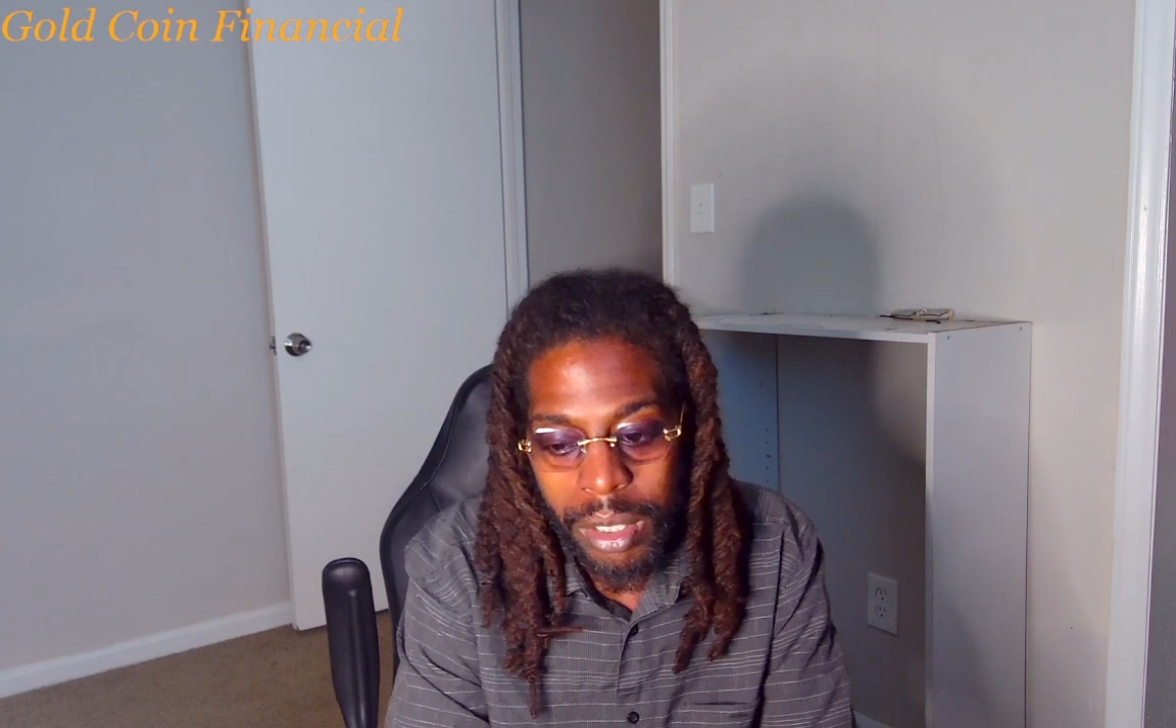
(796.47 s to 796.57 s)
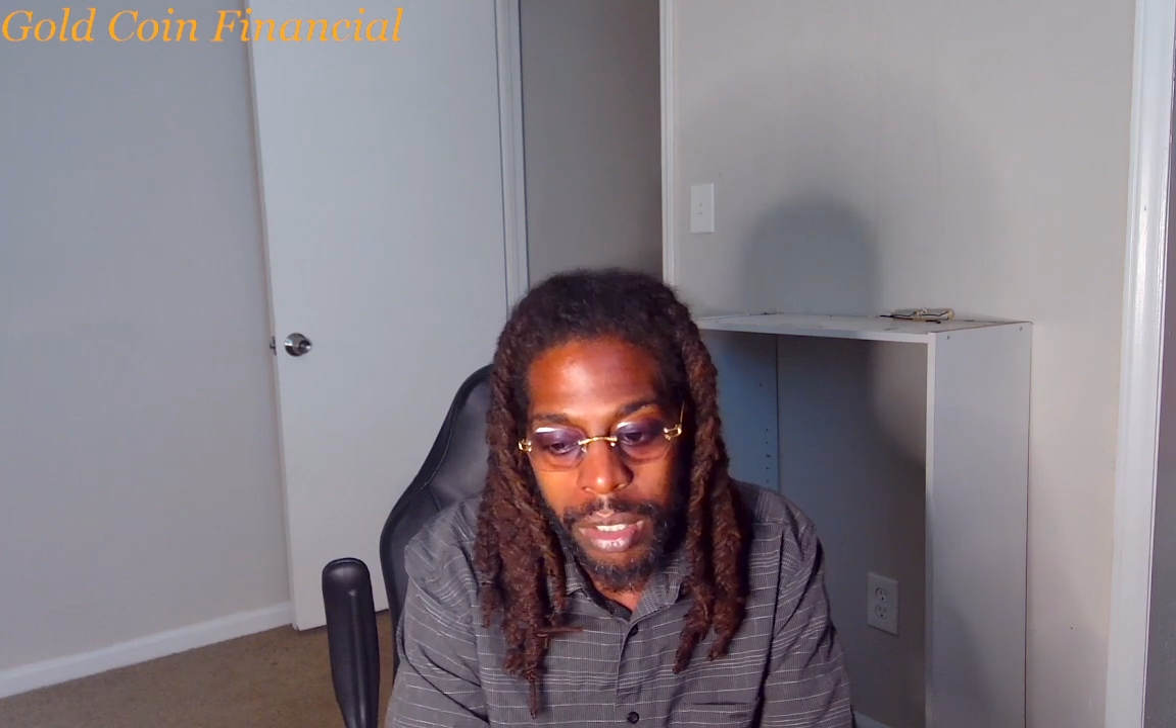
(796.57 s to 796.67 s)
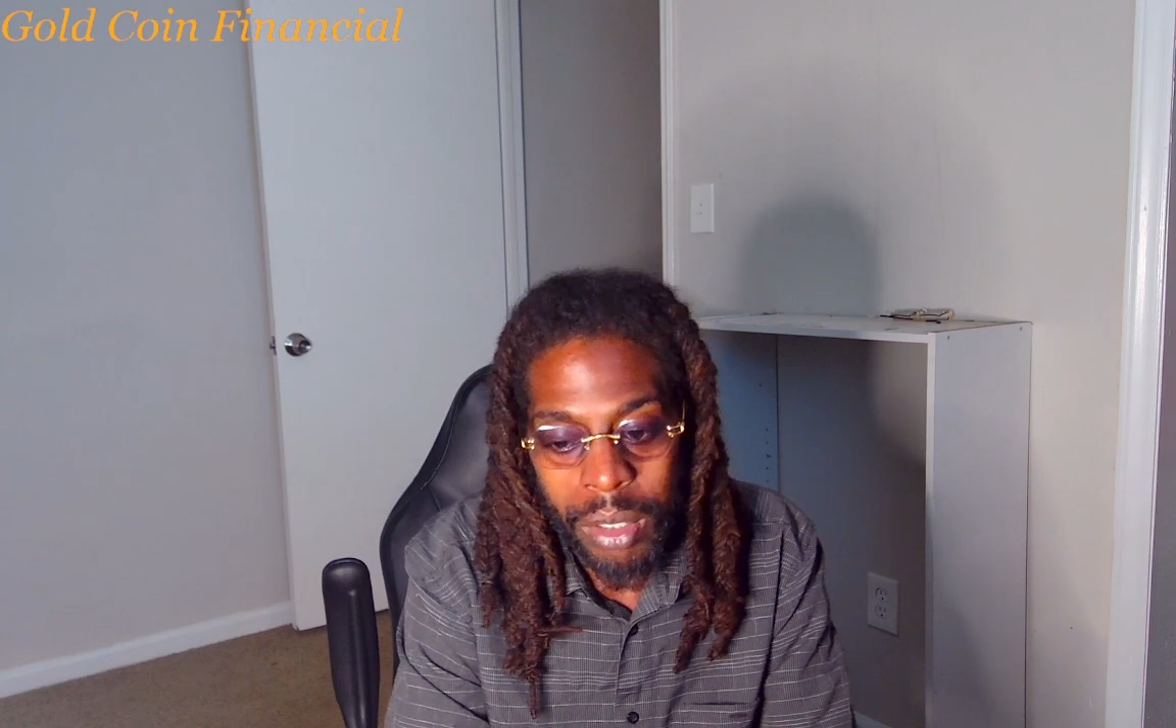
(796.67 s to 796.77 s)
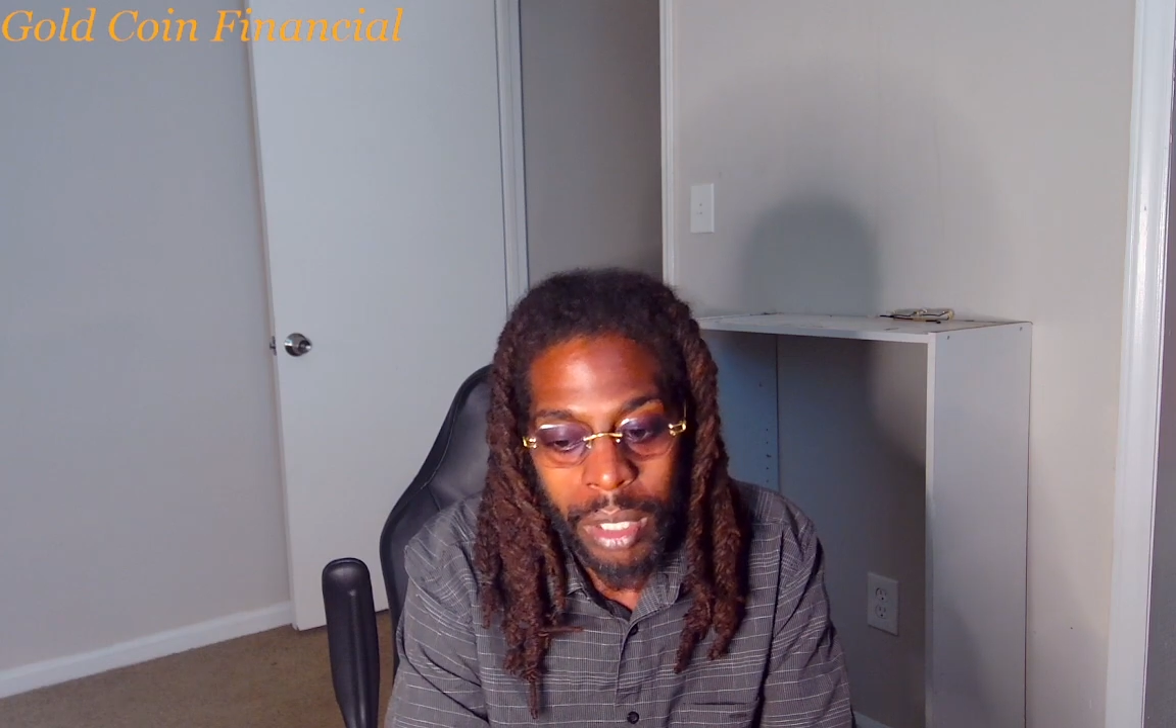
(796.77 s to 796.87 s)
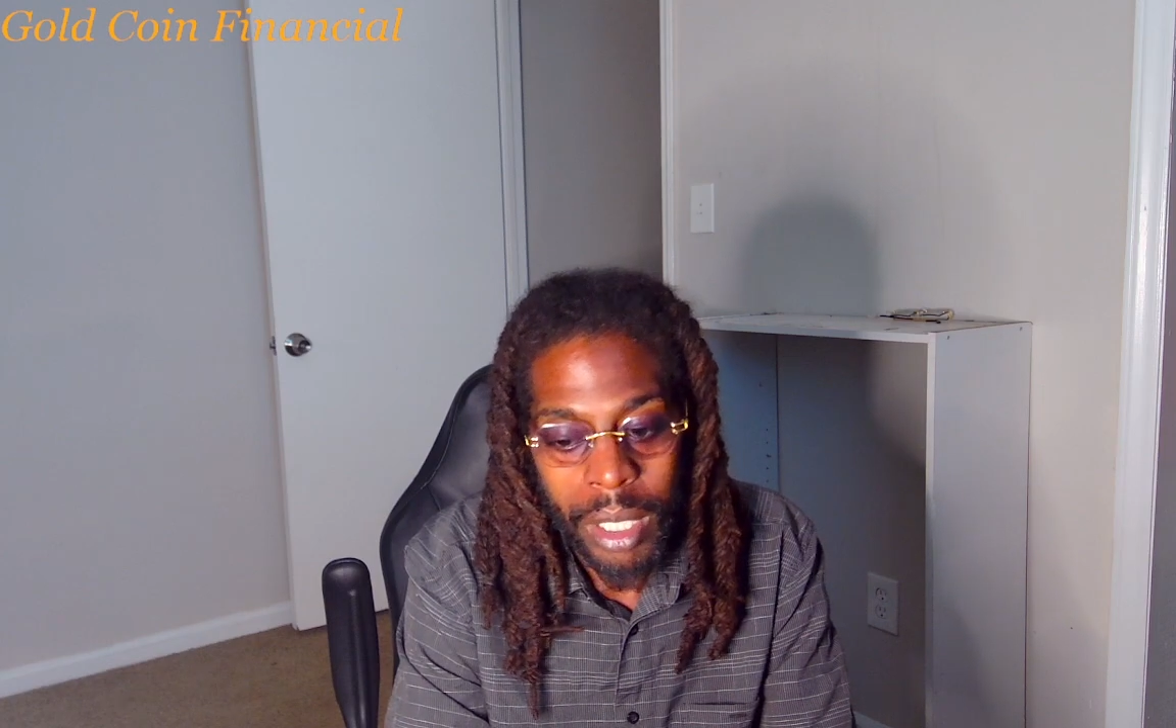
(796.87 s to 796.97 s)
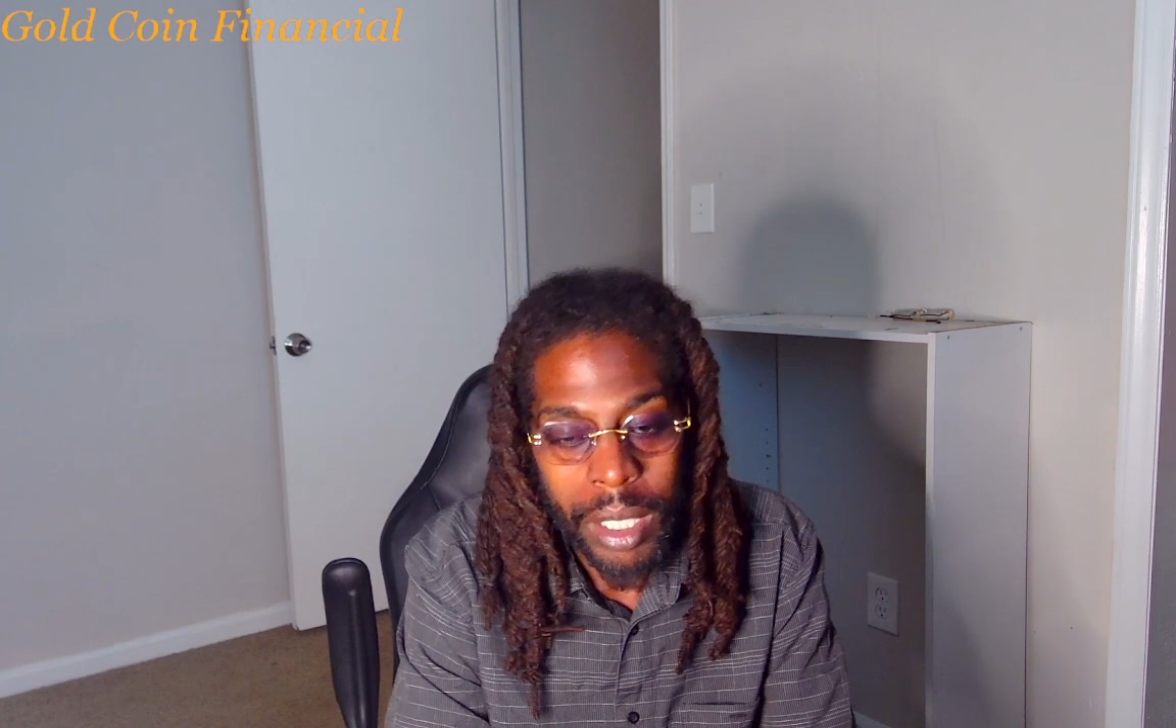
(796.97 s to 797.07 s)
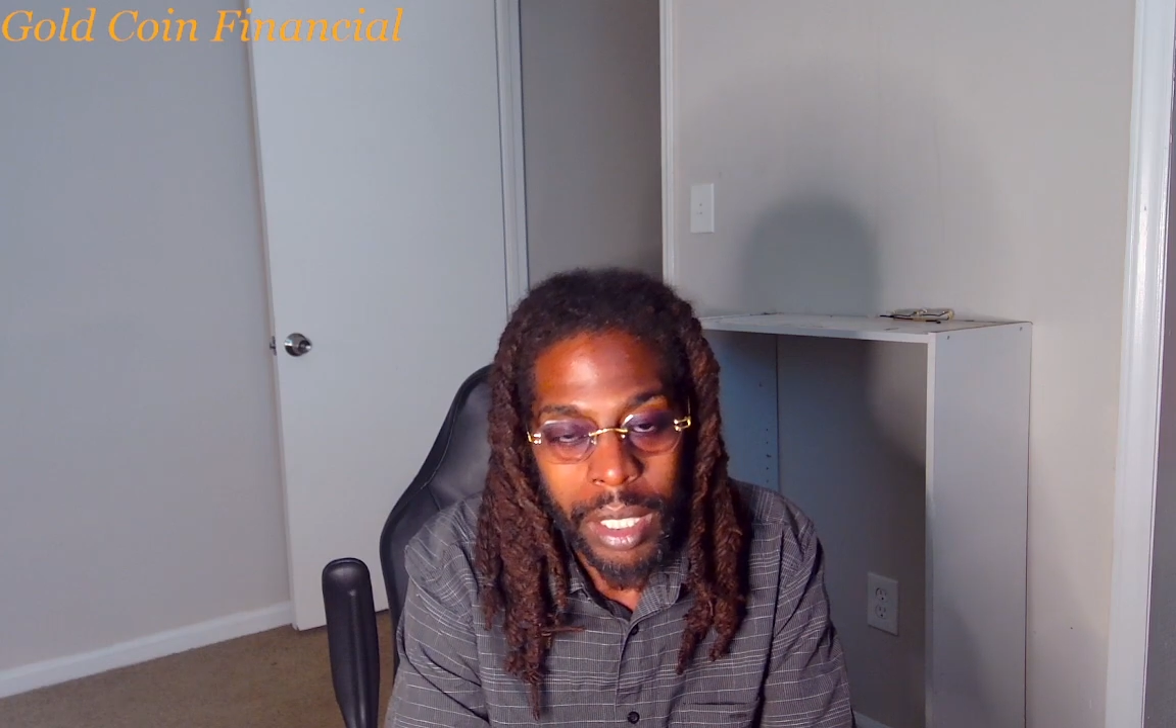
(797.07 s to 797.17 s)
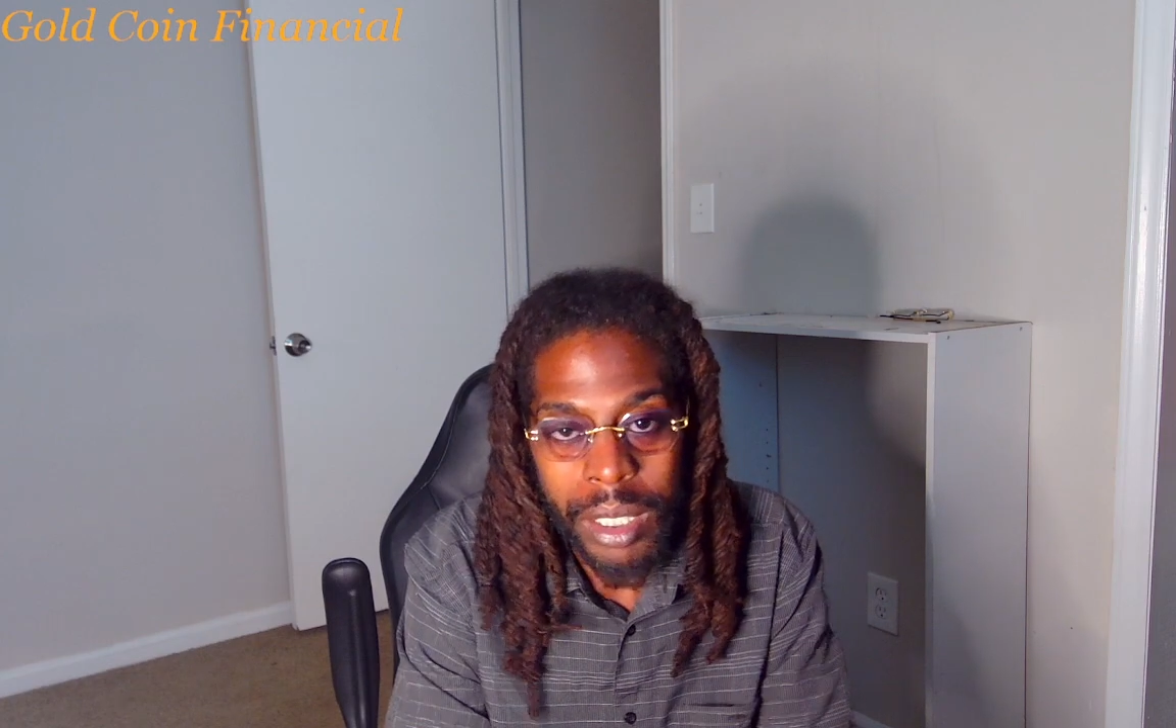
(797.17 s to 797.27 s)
you got